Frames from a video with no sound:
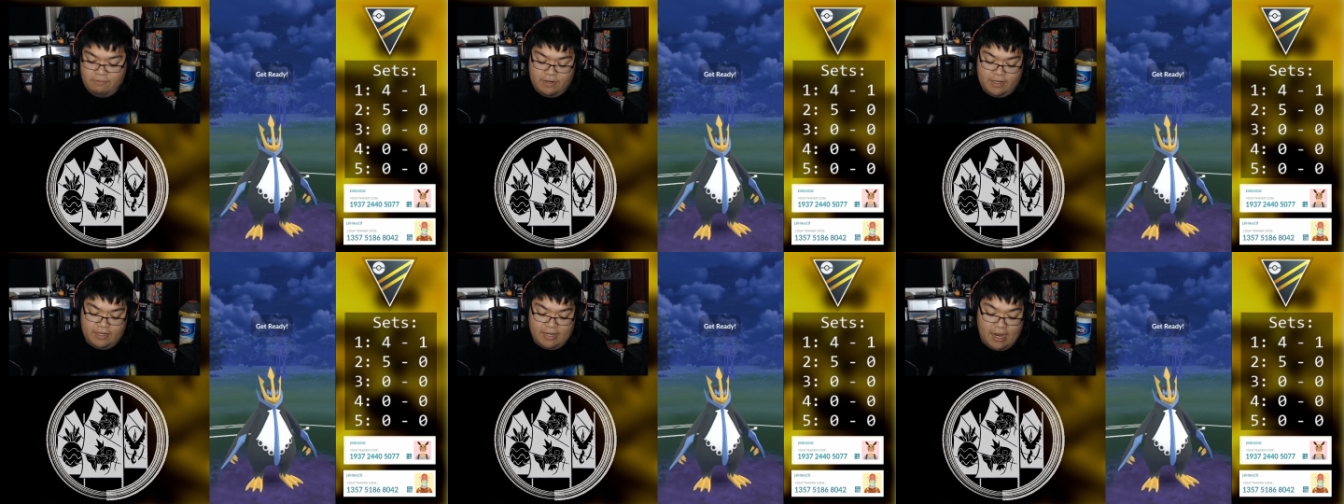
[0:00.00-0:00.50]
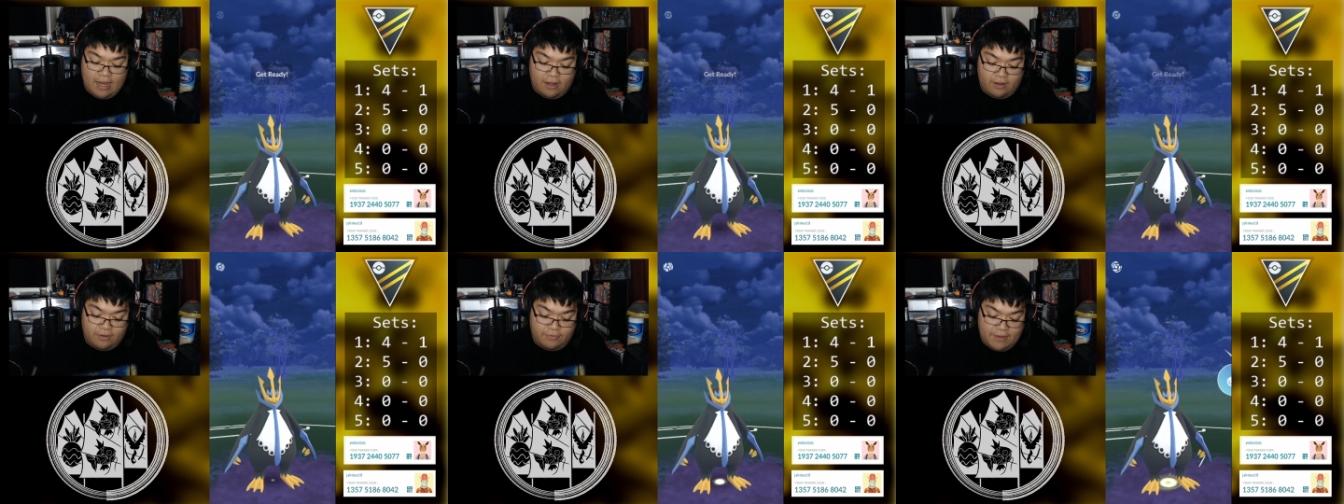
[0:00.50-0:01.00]
We are
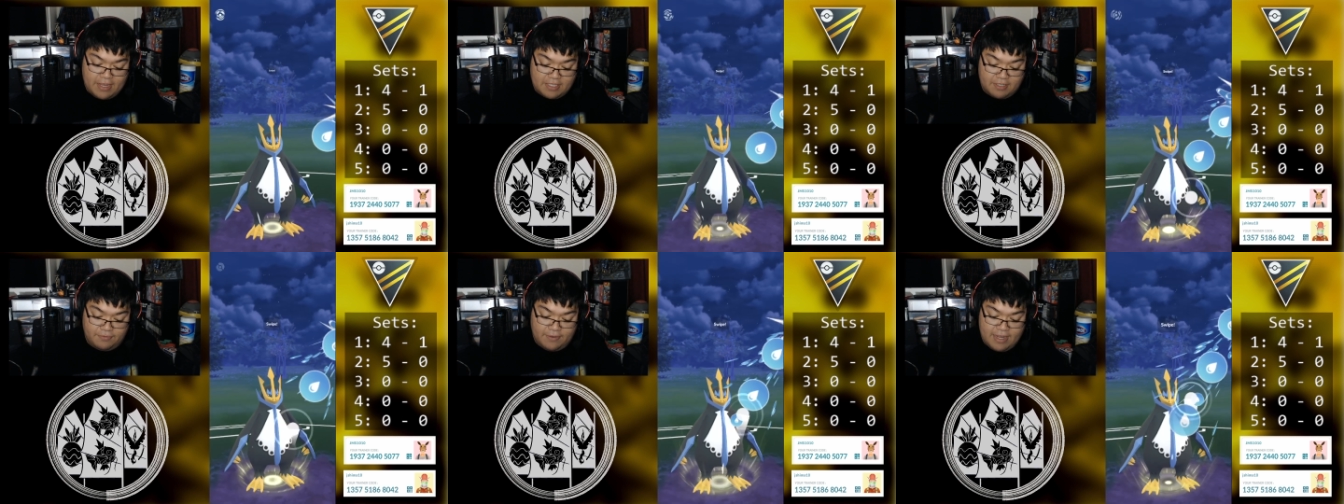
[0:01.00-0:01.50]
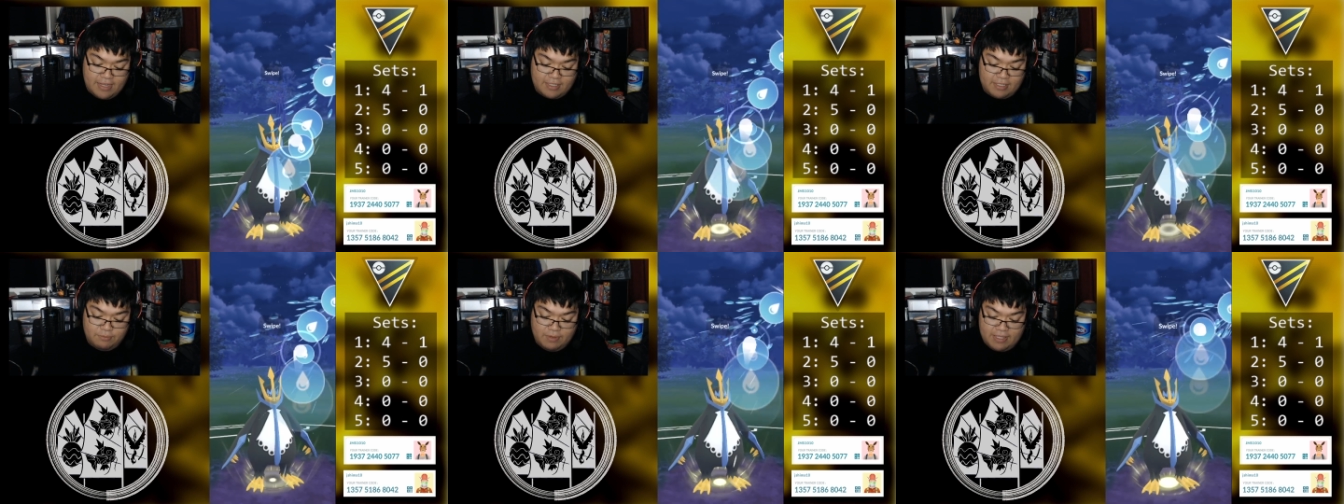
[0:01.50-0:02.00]
now
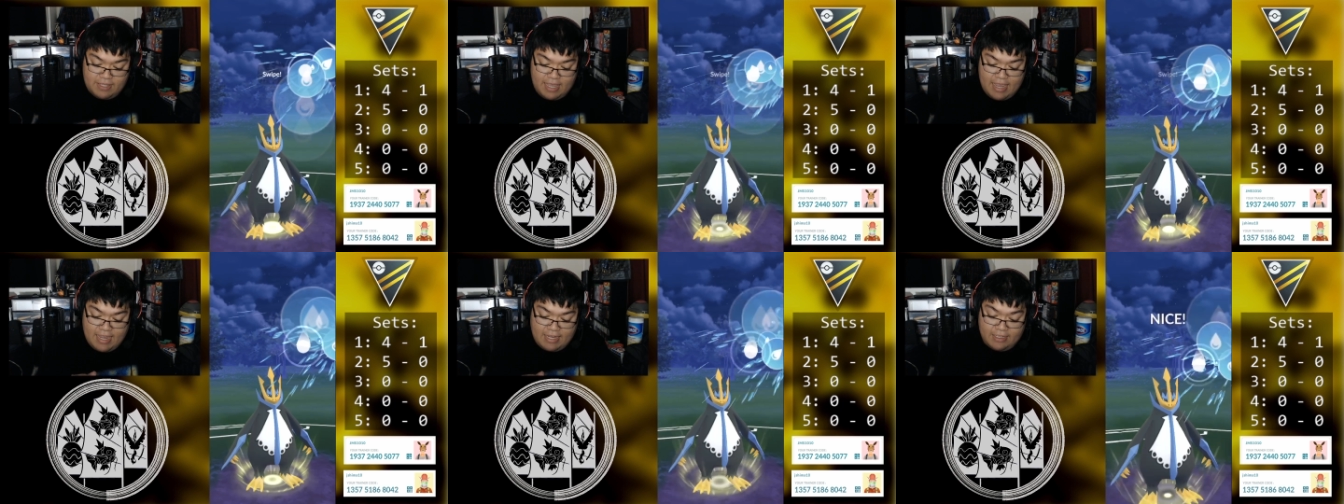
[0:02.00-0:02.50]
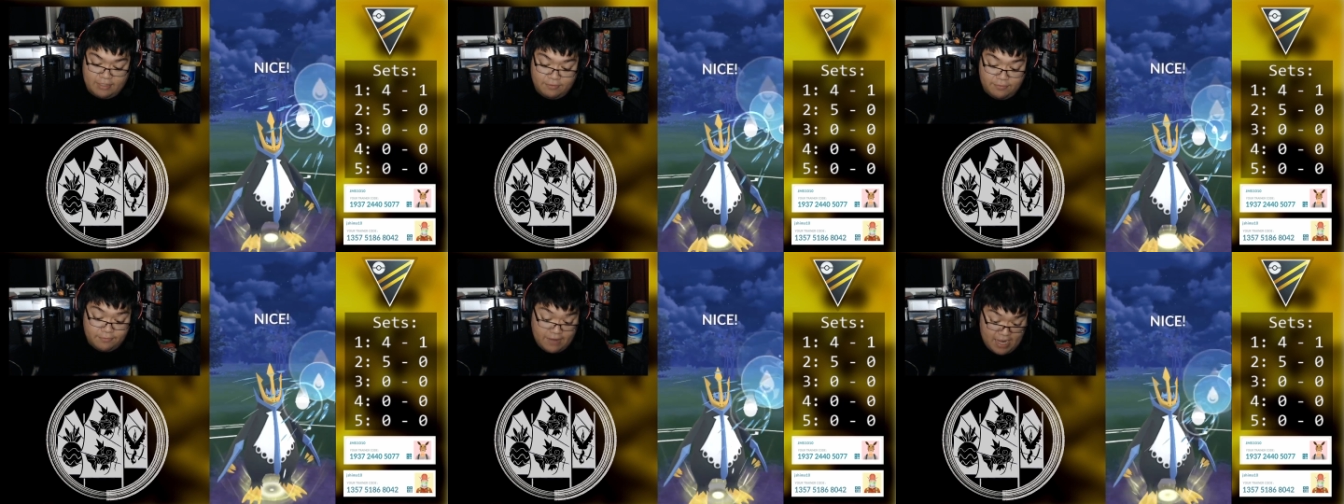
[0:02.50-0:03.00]
face-to-face -face with a
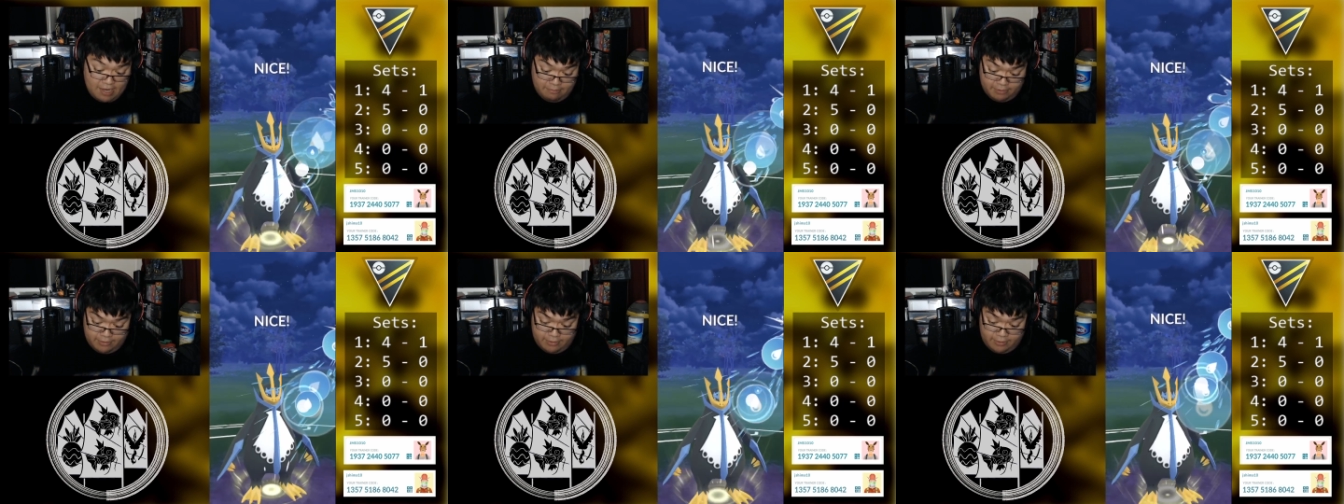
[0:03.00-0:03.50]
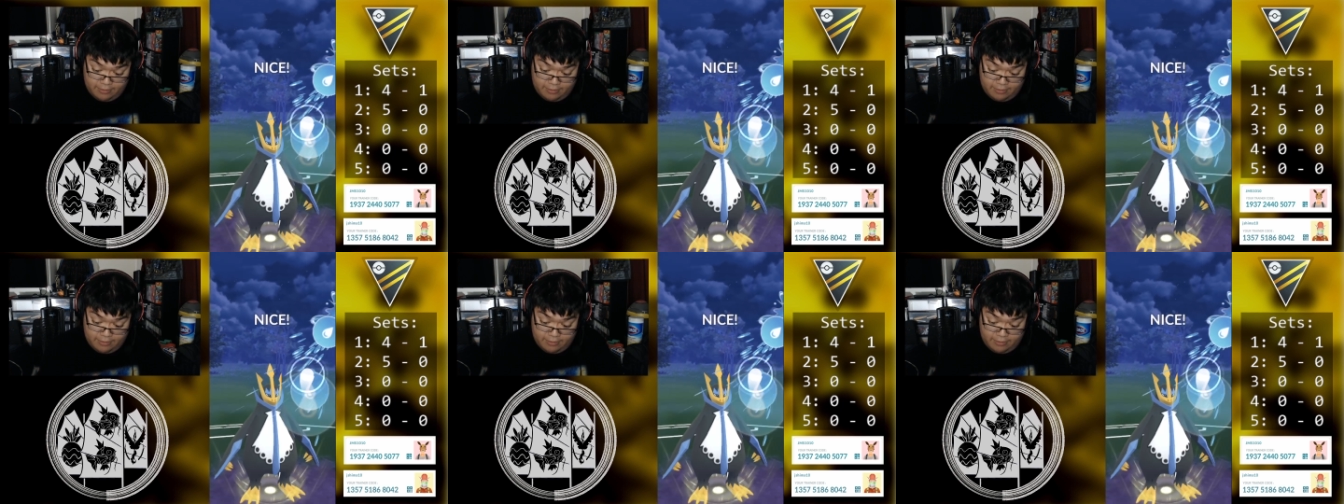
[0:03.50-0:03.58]
Clefable.